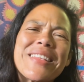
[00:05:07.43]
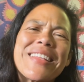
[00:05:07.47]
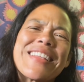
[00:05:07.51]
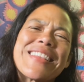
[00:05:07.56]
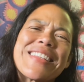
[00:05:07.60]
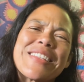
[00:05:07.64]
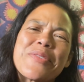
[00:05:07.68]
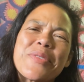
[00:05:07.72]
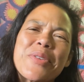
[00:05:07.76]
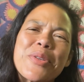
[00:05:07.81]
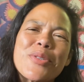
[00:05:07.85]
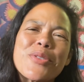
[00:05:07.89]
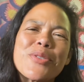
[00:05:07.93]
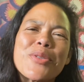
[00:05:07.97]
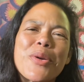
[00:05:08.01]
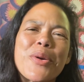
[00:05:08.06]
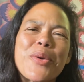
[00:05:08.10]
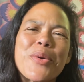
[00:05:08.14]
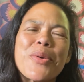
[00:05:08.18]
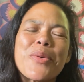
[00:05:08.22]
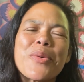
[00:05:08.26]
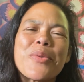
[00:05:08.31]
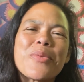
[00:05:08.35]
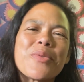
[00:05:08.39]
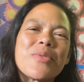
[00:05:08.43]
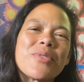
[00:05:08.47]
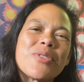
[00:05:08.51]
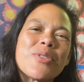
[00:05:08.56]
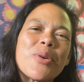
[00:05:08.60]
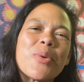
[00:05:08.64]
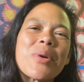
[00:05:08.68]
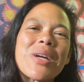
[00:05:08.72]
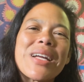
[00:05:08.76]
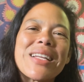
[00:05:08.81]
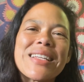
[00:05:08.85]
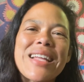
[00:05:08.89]
Like, this feels
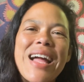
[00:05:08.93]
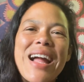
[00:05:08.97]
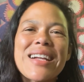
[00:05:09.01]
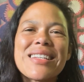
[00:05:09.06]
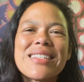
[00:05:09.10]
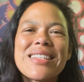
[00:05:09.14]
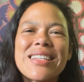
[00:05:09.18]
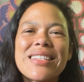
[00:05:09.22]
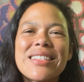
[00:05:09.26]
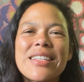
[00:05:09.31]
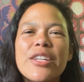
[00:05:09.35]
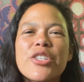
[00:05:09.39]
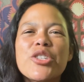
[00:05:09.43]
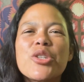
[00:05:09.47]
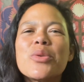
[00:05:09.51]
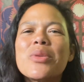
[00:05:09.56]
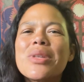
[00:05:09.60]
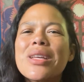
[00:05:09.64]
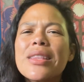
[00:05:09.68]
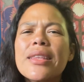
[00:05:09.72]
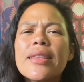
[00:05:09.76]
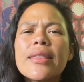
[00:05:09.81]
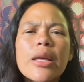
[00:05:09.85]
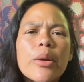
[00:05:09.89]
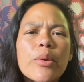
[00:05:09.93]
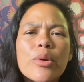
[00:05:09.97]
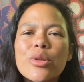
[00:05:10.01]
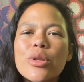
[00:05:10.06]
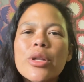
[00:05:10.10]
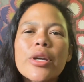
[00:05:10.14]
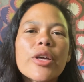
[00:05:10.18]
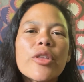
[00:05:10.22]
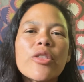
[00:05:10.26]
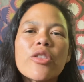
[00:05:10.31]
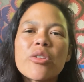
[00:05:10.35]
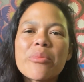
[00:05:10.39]
so connected. Like, do you think that they were
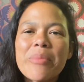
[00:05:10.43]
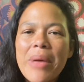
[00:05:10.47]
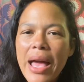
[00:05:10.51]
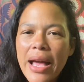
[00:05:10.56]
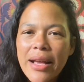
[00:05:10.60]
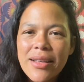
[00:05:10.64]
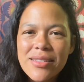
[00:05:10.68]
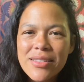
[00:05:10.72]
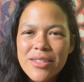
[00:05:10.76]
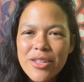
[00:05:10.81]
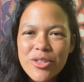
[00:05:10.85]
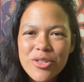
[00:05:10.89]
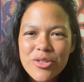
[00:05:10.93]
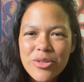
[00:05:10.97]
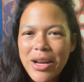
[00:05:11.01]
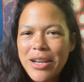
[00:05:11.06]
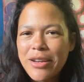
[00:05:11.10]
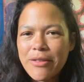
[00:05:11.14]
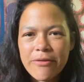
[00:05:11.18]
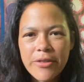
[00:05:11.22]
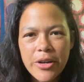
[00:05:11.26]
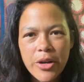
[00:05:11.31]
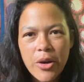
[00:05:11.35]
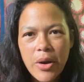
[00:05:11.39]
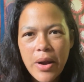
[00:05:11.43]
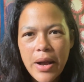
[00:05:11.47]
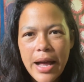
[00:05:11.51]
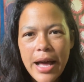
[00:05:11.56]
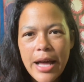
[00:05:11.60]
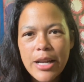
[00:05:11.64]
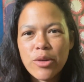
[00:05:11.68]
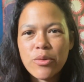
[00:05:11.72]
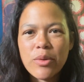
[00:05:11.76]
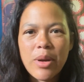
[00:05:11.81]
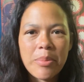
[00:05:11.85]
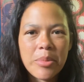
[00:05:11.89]
looking through magazines trying to figure out
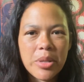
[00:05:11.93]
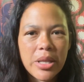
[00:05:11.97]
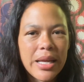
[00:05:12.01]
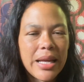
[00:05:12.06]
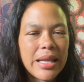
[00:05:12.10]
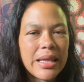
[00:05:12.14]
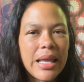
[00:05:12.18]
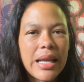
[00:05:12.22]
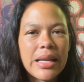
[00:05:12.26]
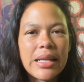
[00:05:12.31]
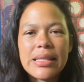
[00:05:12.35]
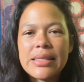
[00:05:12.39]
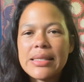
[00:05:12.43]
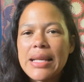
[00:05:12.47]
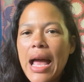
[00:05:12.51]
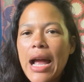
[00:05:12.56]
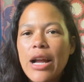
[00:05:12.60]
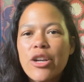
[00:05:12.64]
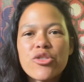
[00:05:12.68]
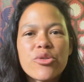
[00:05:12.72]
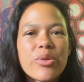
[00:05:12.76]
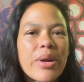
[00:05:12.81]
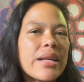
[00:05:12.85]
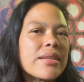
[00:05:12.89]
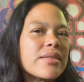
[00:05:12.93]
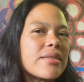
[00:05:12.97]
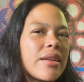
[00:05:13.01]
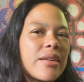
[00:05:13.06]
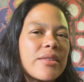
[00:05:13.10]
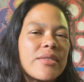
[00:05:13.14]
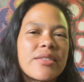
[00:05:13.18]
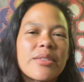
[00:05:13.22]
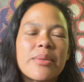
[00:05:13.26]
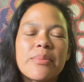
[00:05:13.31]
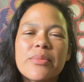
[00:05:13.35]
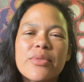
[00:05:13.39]
how to replicate that exact dress
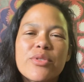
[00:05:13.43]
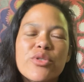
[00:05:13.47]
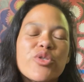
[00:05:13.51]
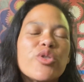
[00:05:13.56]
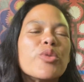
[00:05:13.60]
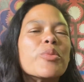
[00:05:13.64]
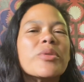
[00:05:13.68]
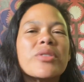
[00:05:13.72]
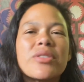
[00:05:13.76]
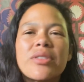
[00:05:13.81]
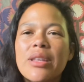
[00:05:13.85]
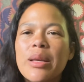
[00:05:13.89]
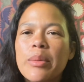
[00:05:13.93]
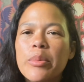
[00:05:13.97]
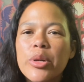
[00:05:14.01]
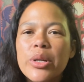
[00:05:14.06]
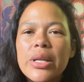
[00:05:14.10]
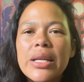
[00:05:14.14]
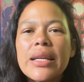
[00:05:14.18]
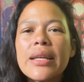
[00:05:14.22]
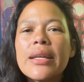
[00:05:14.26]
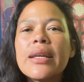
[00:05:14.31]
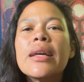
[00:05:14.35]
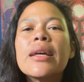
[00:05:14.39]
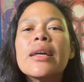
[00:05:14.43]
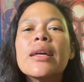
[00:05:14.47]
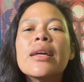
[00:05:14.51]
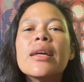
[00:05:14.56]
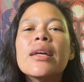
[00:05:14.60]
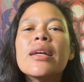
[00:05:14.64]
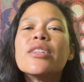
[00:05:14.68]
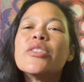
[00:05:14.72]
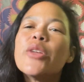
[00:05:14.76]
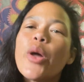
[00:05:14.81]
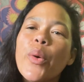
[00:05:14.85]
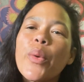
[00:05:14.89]
on some stupid celebrity?
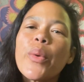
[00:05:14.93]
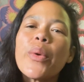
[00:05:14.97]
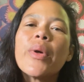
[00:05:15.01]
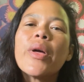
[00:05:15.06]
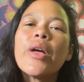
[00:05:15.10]
No,